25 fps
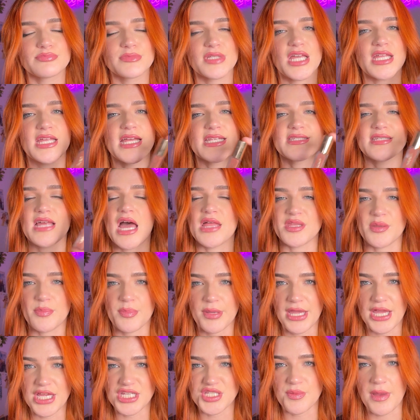It's not the
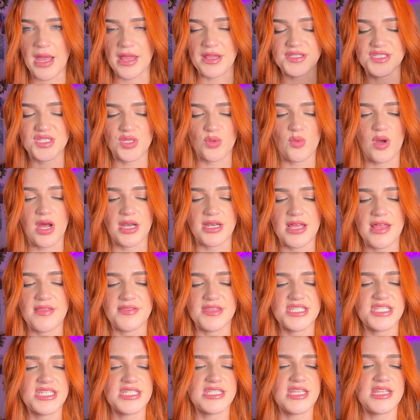pH balancing one, and
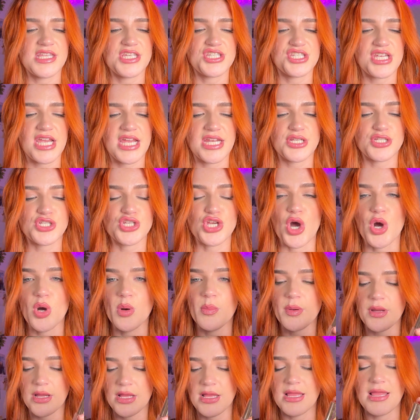this is in the shade
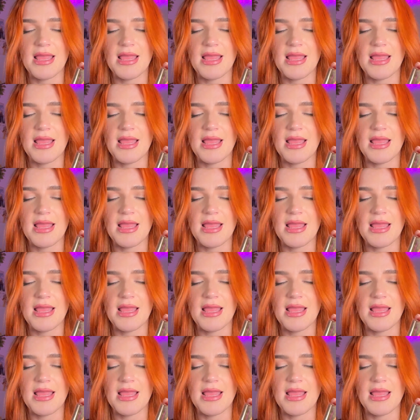Taupe.